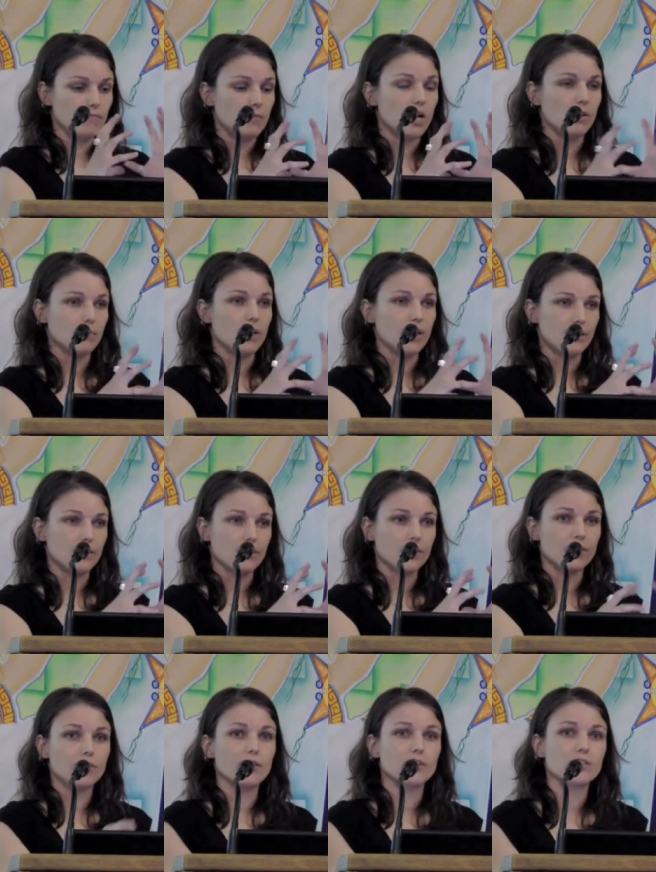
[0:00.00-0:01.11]
heart monitors
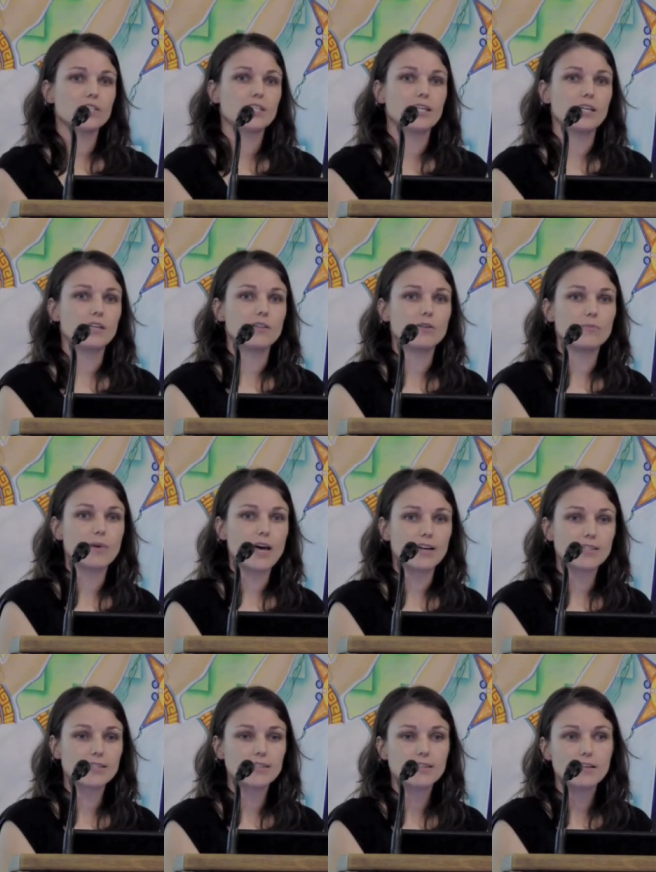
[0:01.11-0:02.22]
under their skin and their
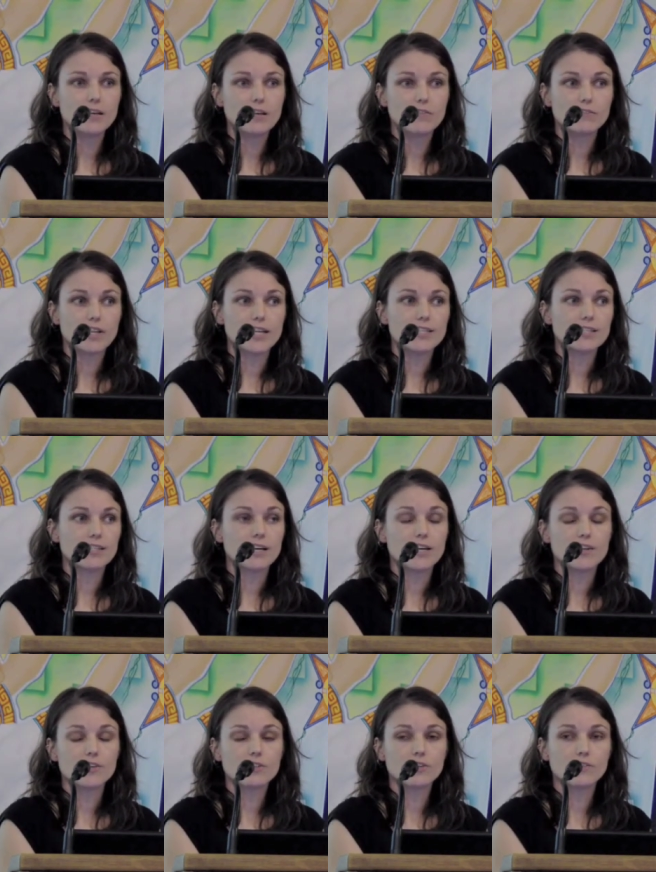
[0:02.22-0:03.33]
backs, flies
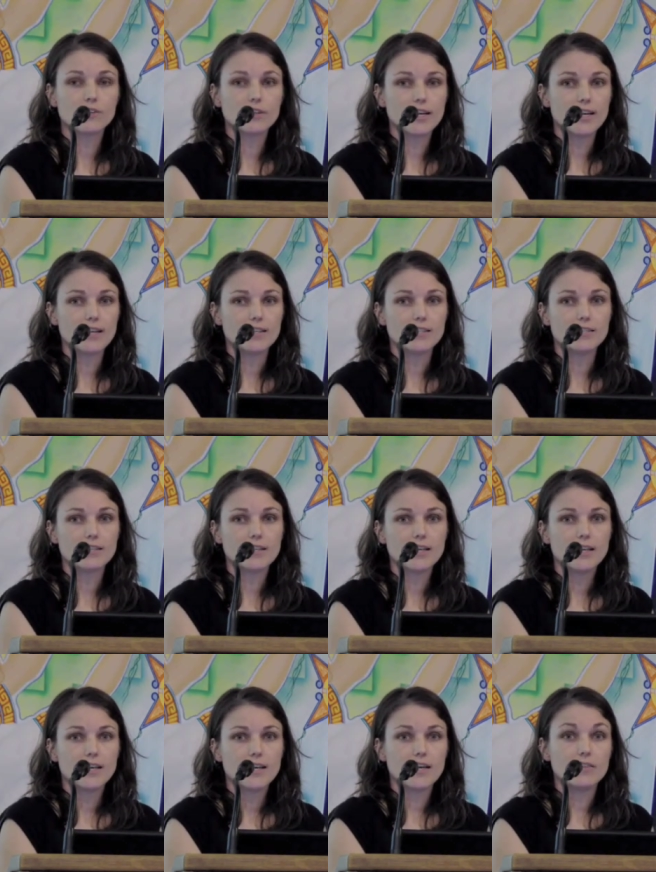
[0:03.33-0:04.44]
gliders over their heads,
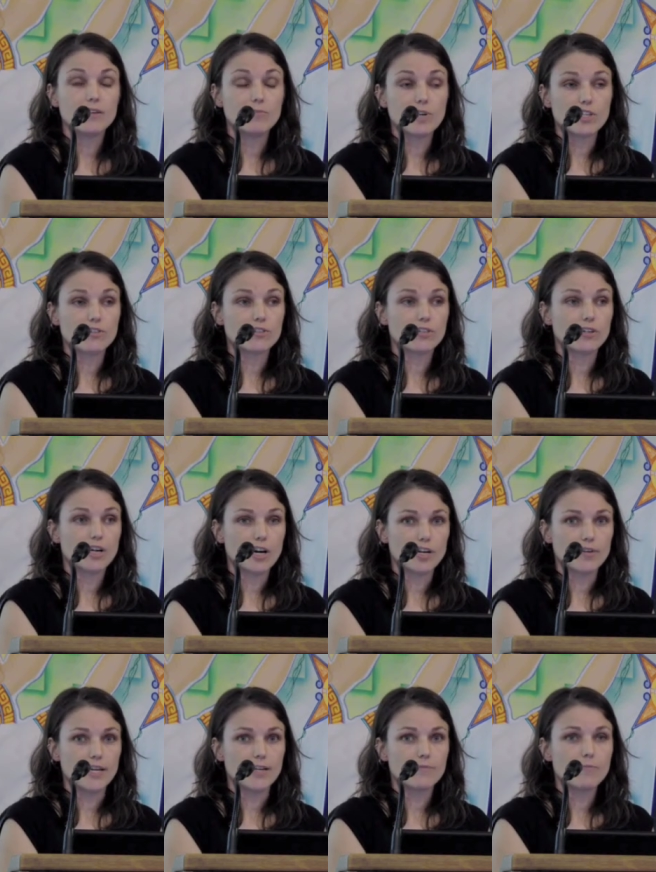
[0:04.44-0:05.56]
and then measures their heart
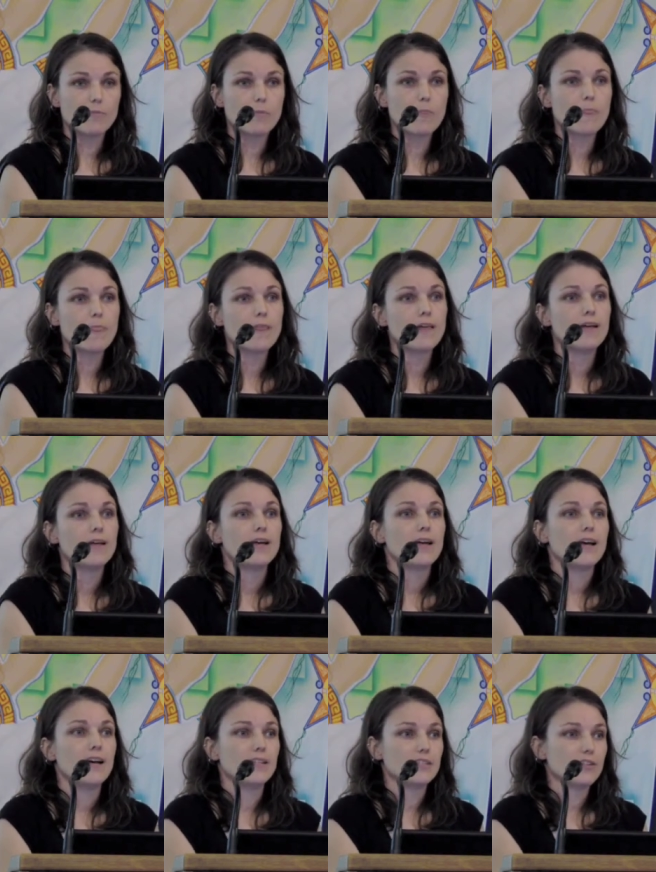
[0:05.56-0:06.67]
rate.
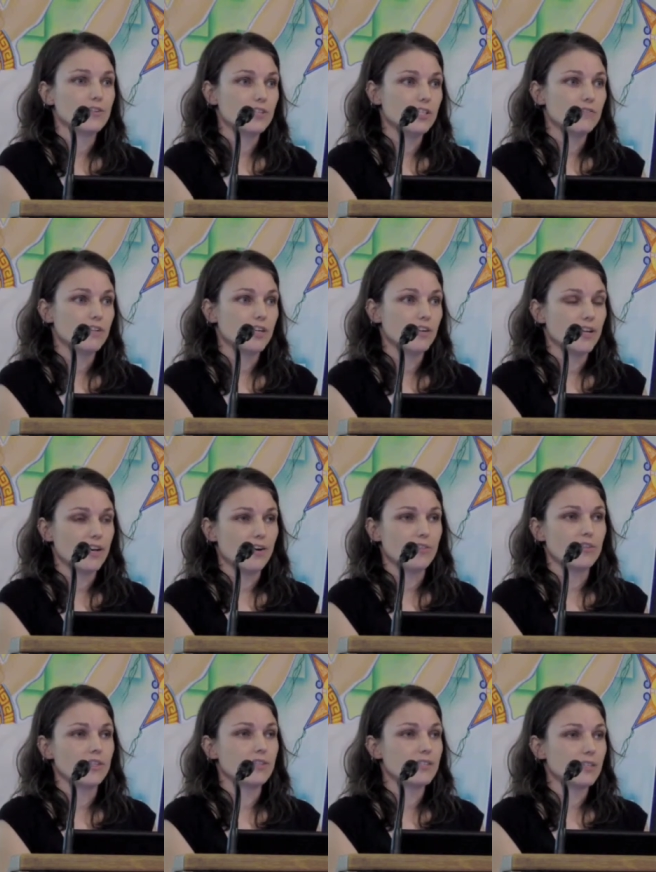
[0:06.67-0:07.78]
And so she's figured out
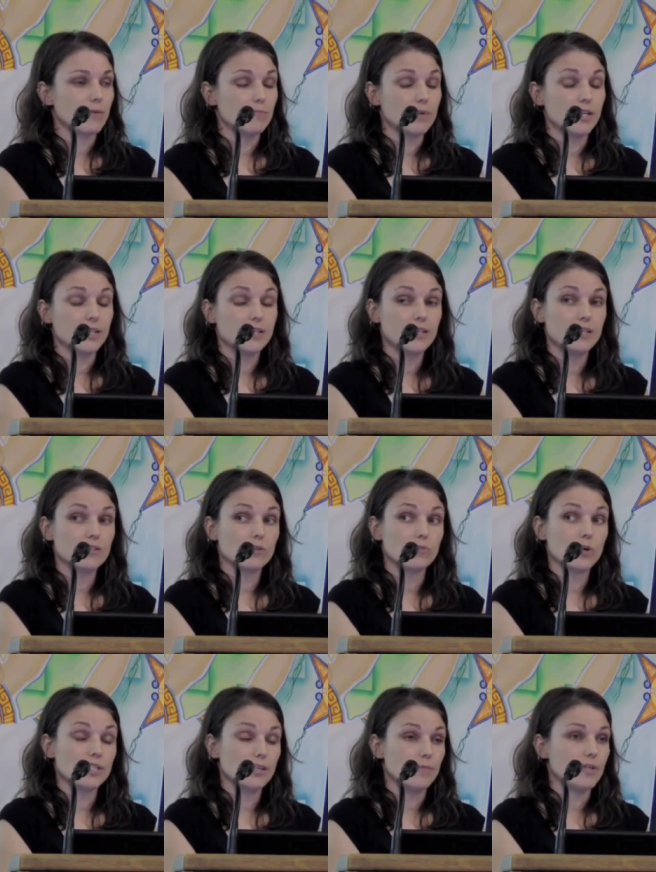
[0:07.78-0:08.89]
that some monkeys are more
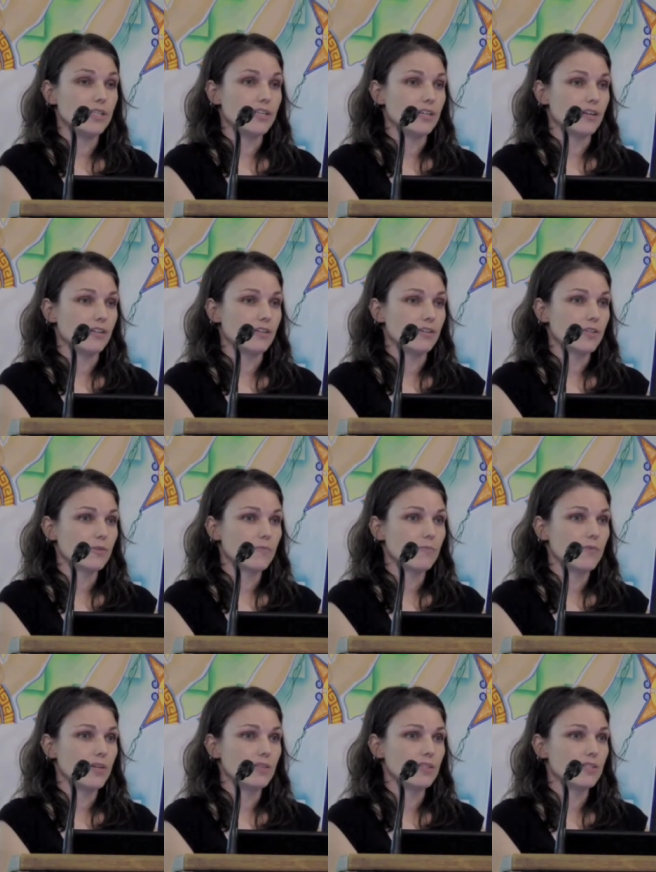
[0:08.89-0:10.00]
timid than others.
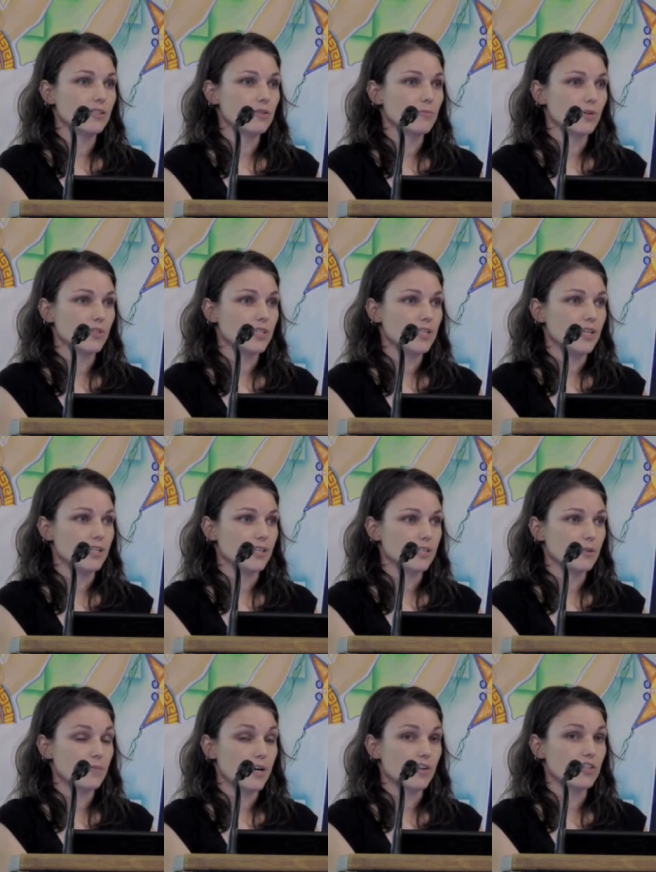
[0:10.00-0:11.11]
And this is supposed to teach us
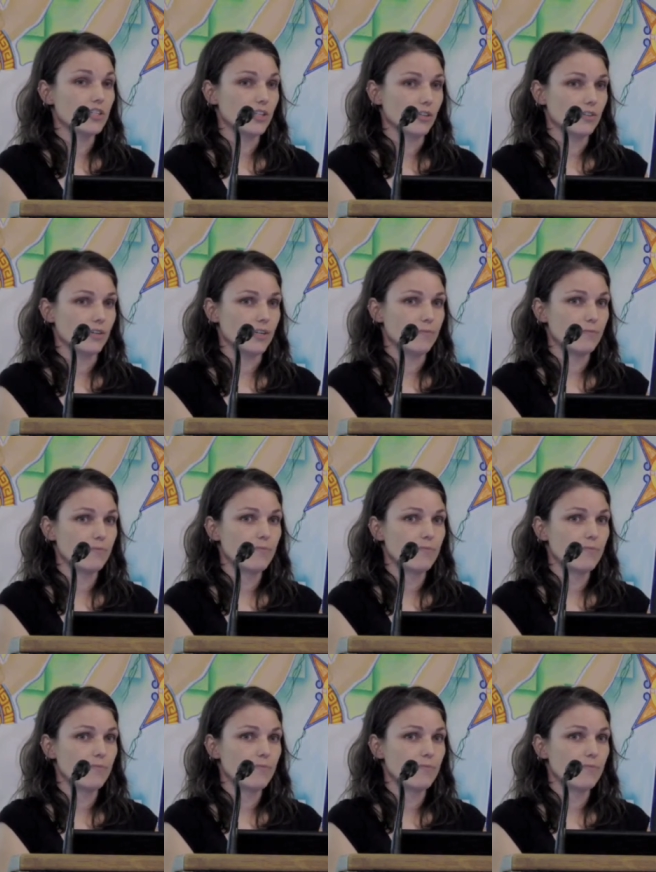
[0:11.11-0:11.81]
about children.